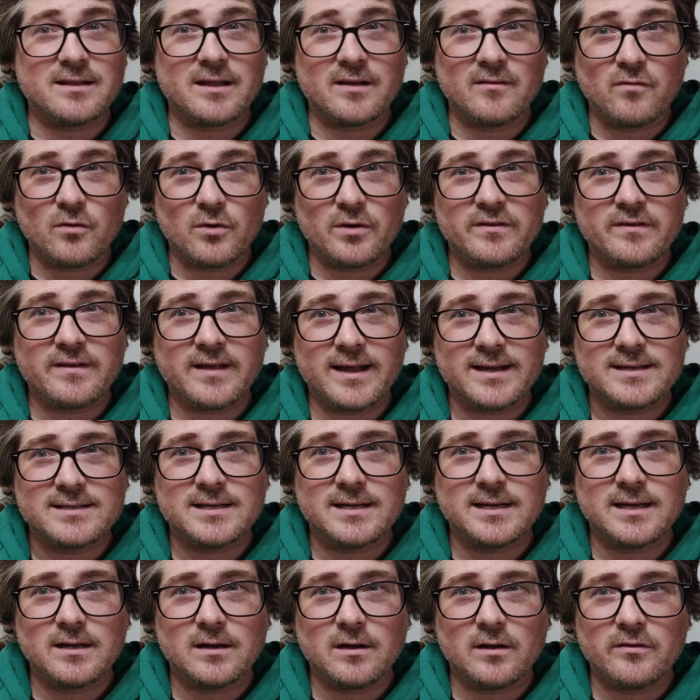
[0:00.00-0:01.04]
like voice
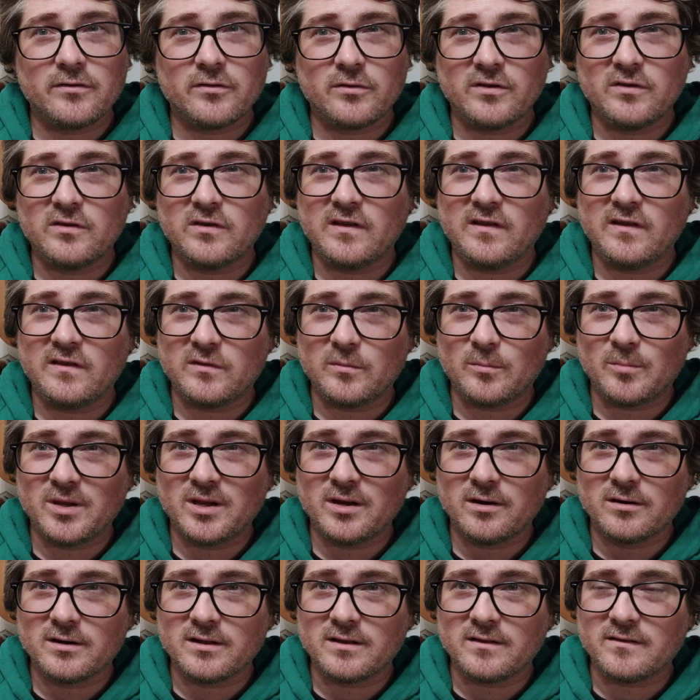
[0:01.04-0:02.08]
acting, and also he's
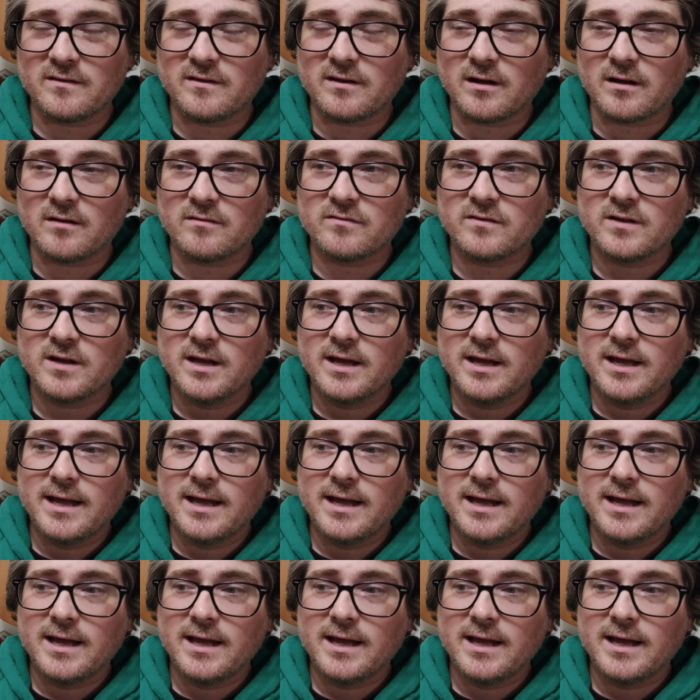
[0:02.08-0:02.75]
appeared in stuff.